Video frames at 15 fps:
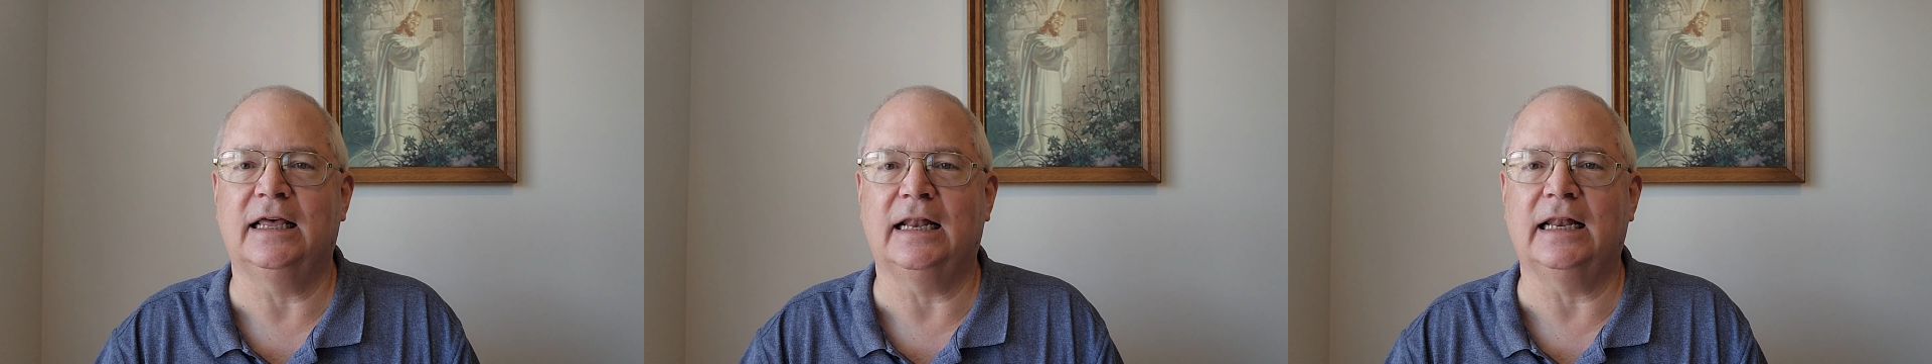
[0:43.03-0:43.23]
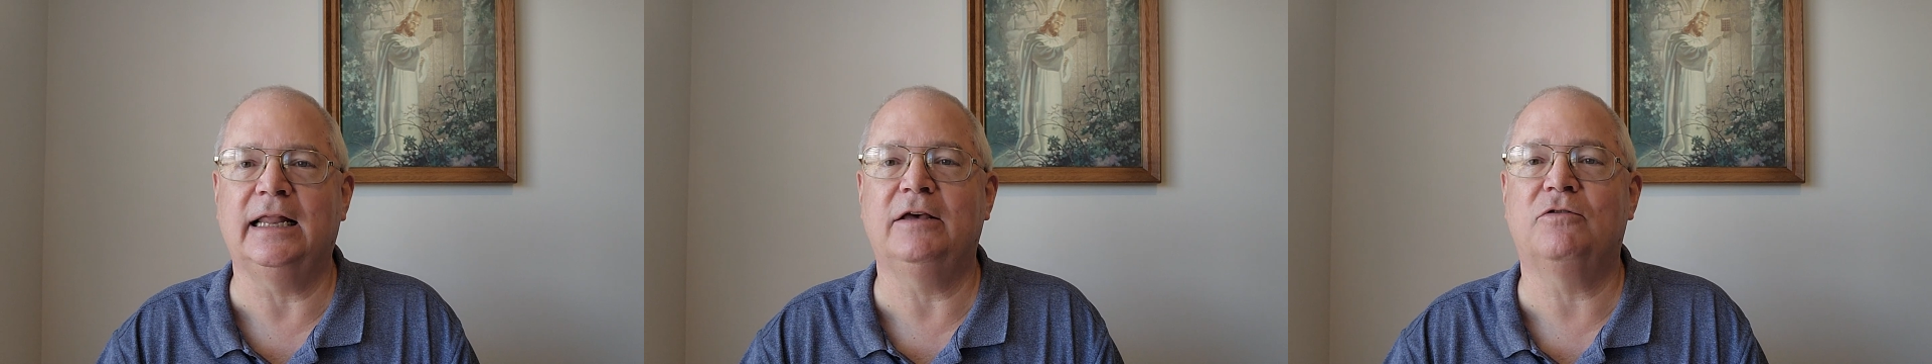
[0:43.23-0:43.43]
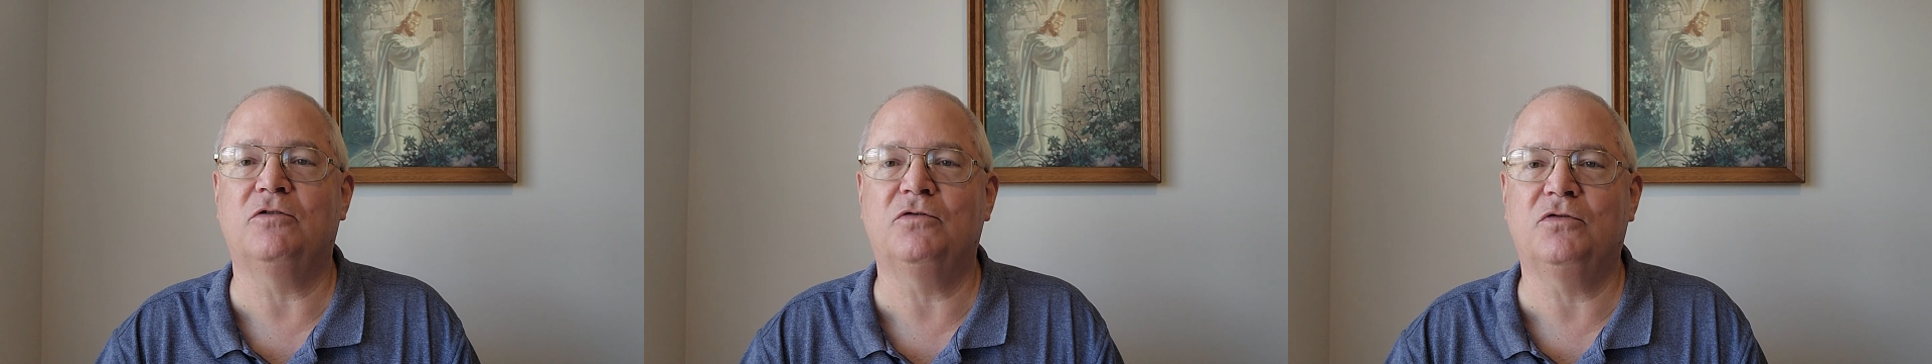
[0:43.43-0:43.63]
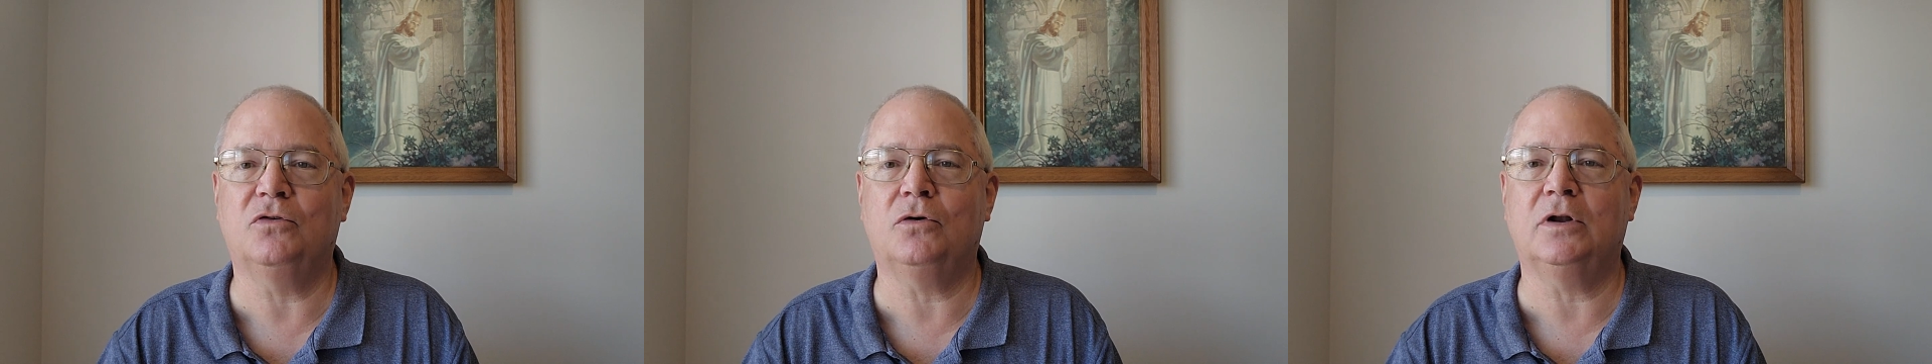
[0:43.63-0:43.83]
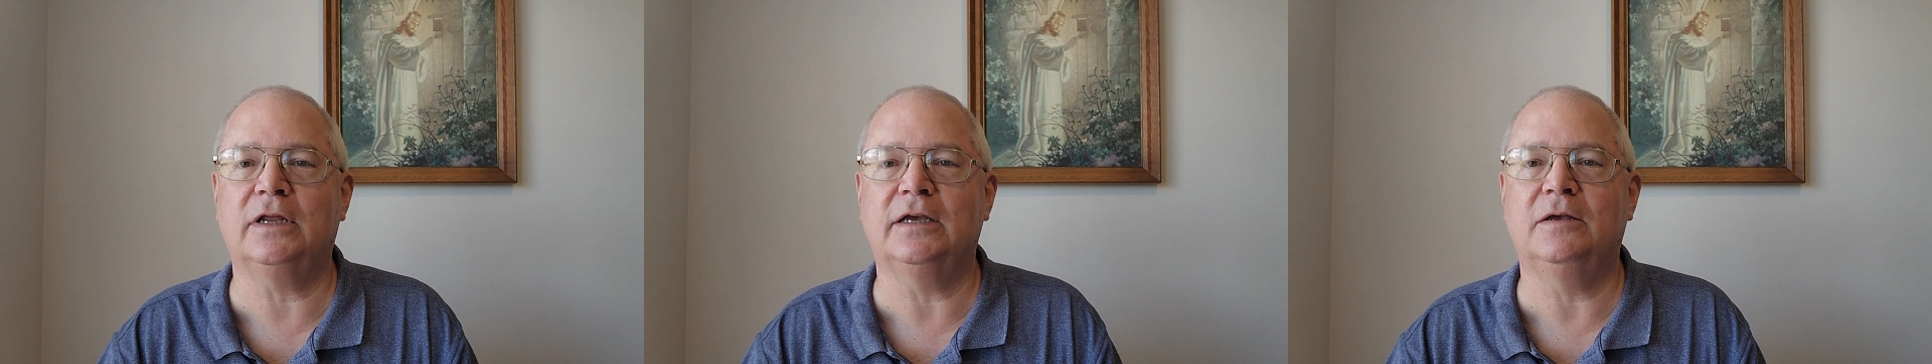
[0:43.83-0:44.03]
Live
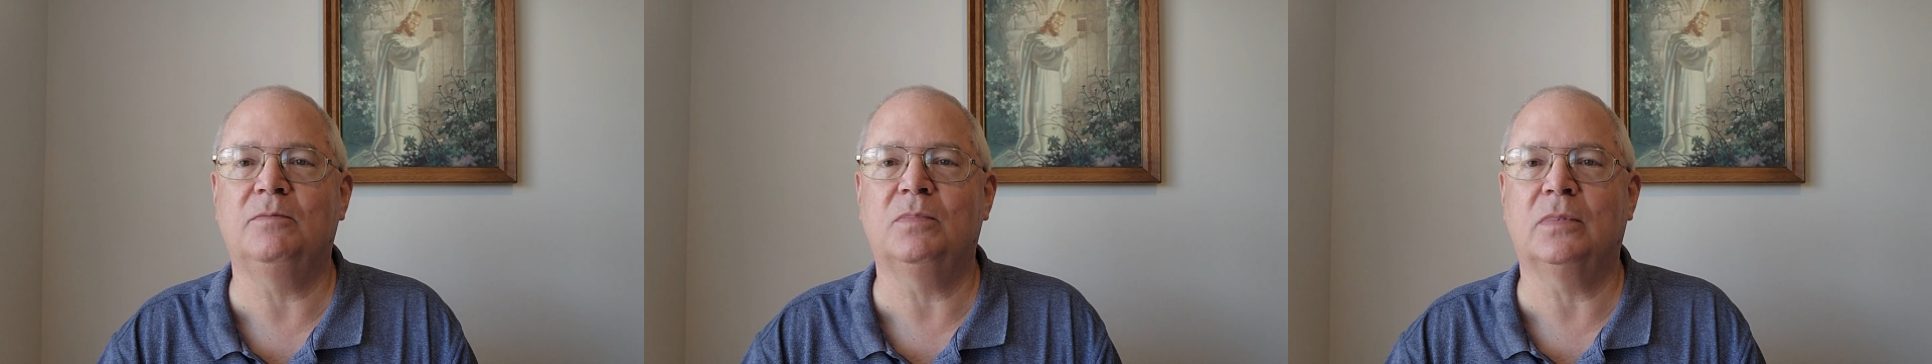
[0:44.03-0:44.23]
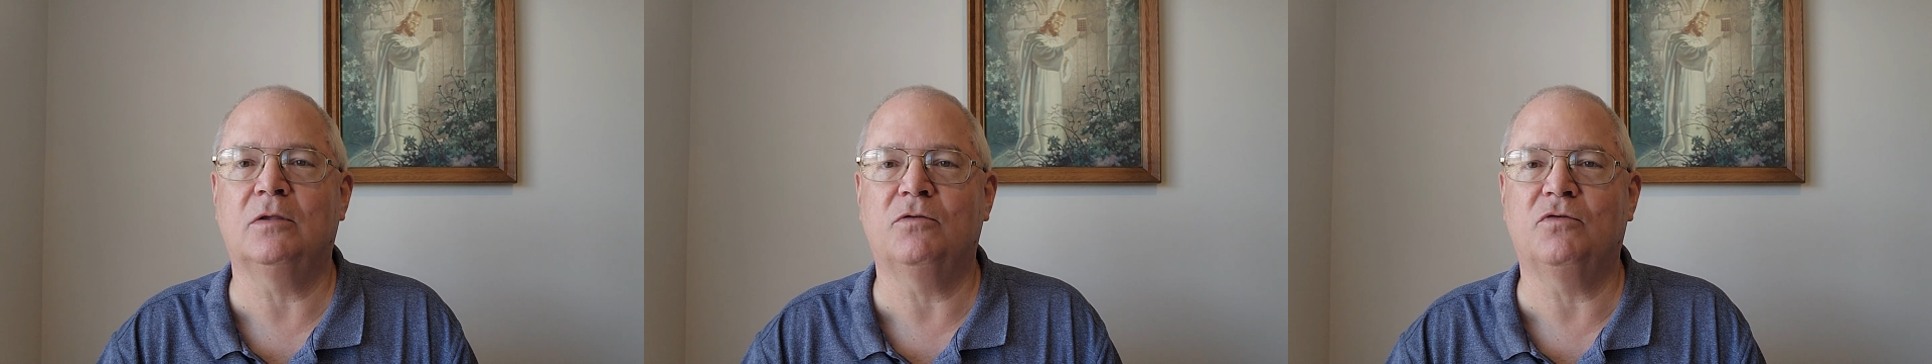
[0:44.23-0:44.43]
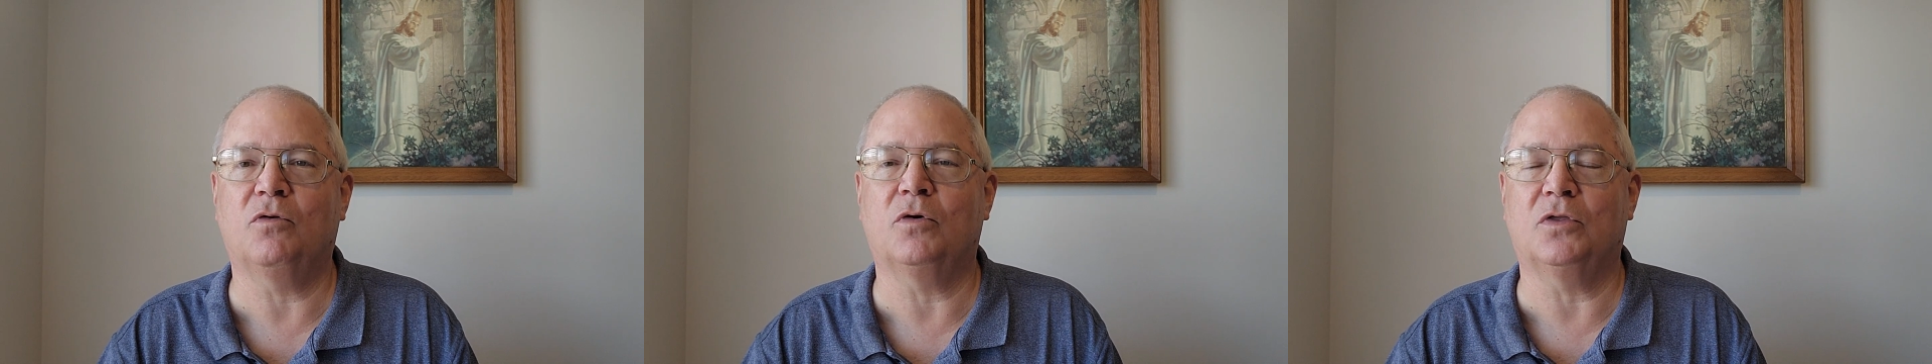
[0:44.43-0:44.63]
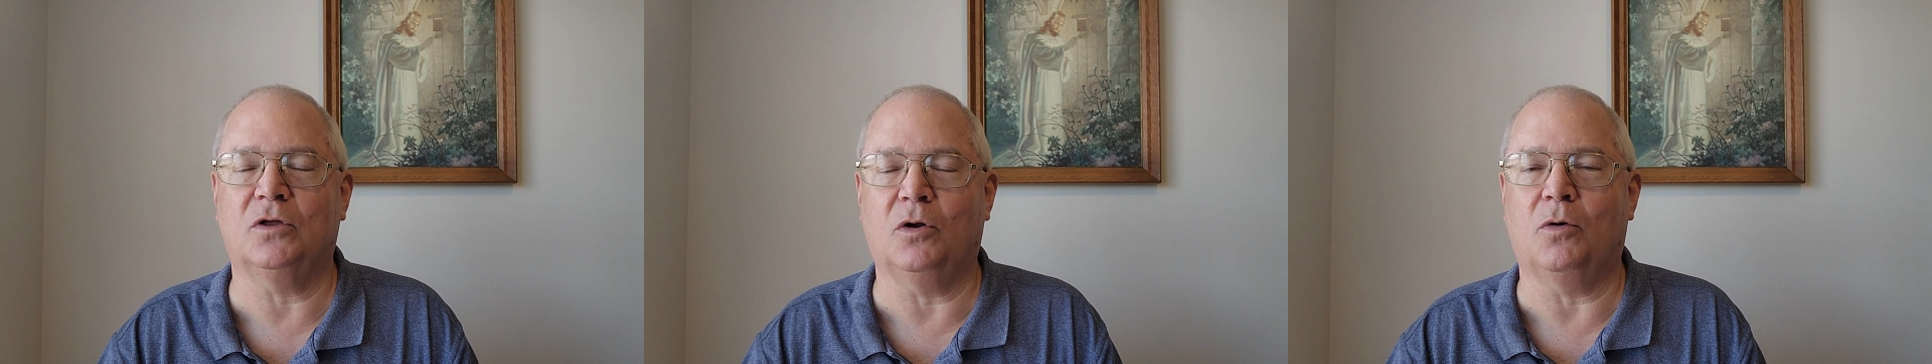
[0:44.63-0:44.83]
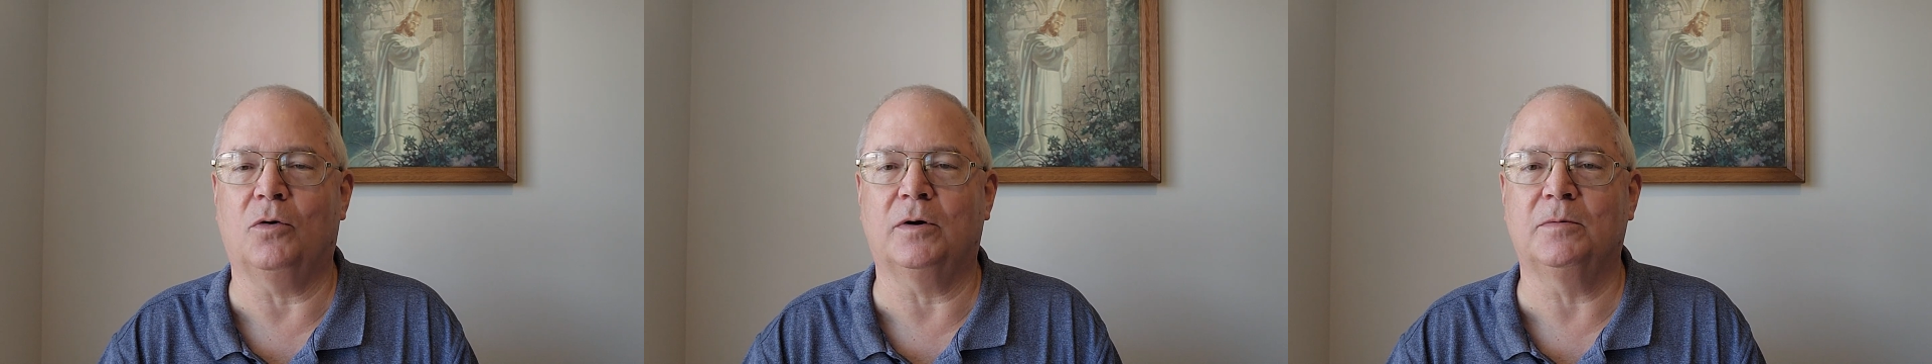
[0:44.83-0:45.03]
fully for the
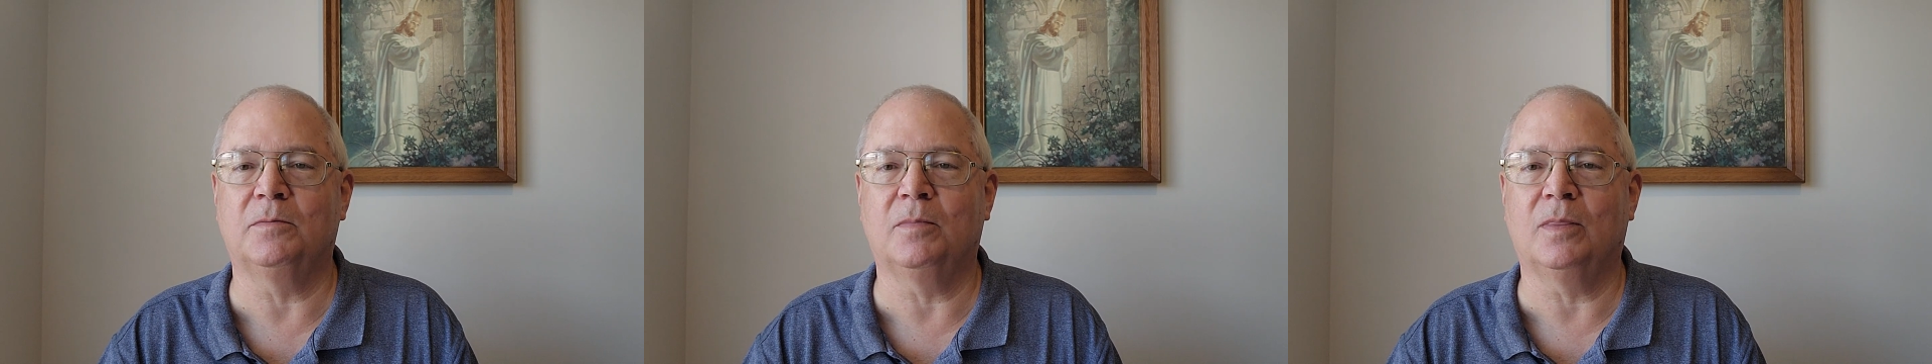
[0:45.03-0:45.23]
Lord.